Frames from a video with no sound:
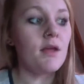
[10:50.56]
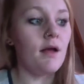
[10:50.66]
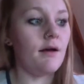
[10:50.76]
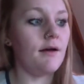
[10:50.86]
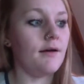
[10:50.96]

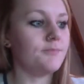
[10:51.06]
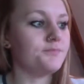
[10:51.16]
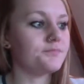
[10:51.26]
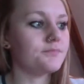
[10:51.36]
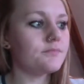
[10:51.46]

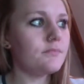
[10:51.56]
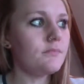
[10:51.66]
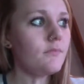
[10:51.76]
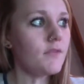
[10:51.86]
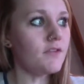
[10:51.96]

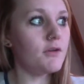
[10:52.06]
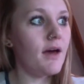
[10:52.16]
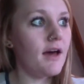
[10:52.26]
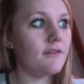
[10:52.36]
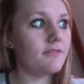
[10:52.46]
if you
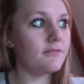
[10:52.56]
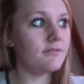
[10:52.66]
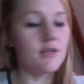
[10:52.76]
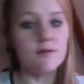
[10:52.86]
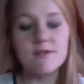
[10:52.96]
have,
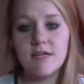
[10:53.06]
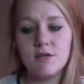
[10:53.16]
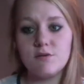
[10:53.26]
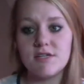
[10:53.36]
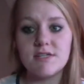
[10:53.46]
say
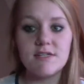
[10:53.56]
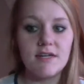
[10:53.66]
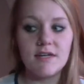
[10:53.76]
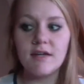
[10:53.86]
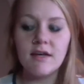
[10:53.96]
you just
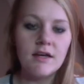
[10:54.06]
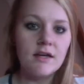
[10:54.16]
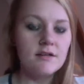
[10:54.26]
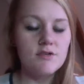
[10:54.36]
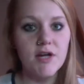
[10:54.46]
did
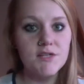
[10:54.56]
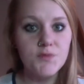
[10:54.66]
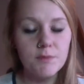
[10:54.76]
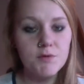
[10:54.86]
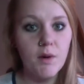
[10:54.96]

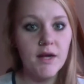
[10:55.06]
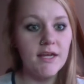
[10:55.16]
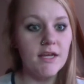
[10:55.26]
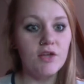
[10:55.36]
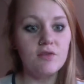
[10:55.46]
Transform
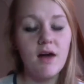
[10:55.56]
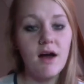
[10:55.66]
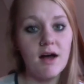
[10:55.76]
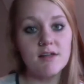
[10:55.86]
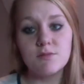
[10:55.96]
20 and you've
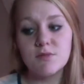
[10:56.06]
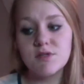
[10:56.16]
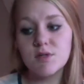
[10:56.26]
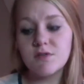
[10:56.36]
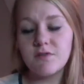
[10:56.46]
got awesome
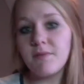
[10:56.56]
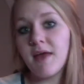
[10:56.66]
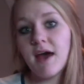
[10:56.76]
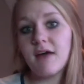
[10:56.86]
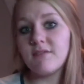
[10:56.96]
results from
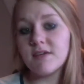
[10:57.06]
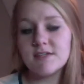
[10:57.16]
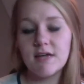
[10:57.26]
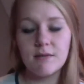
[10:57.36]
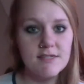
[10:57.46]
that, having
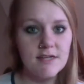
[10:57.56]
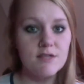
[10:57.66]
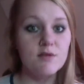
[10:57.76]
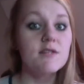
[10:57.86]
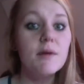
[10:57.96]
side by side.
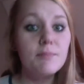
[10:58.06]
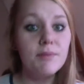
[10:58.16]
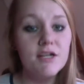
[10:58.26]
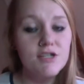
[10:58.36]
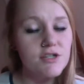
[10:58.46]
So that's why
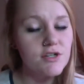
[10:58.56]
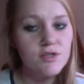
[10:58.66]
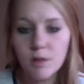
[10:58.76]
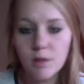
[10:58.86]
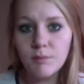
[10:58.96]
pictures are
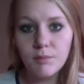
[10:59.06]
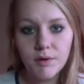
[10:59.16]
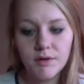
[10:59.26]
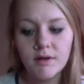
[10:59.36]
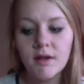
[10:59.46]
so
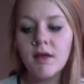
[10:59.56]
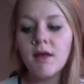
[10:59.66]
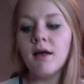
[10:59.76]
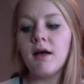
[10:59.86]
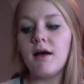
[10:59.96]
important.
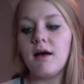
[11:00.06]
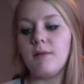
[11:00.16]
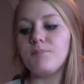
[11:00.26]
But